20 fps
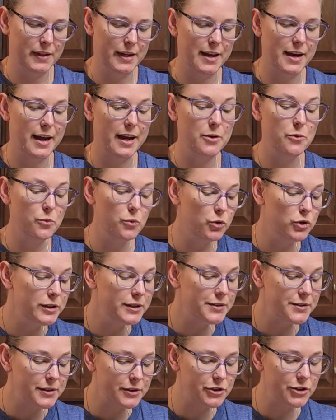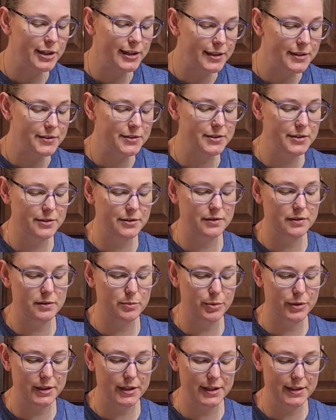And I would suggest
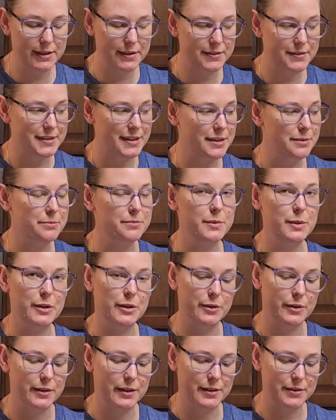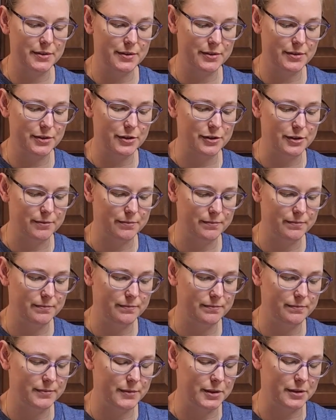splitting this up, you know, unless you're,
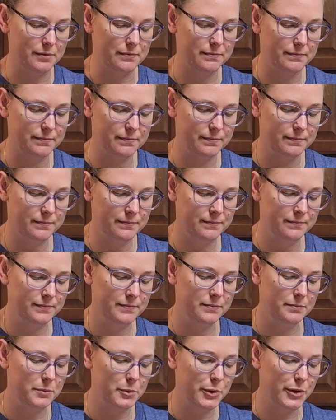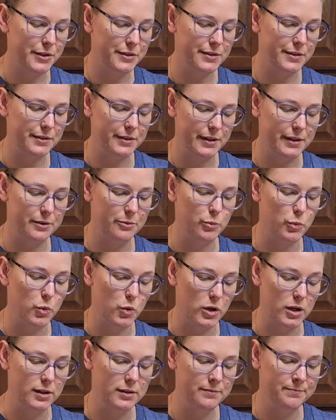you know, crazy like
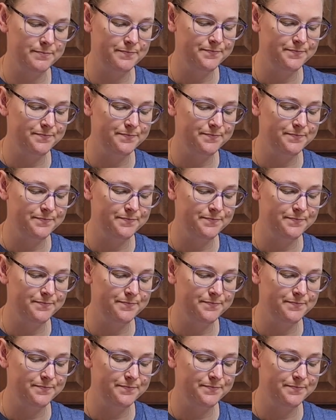moi.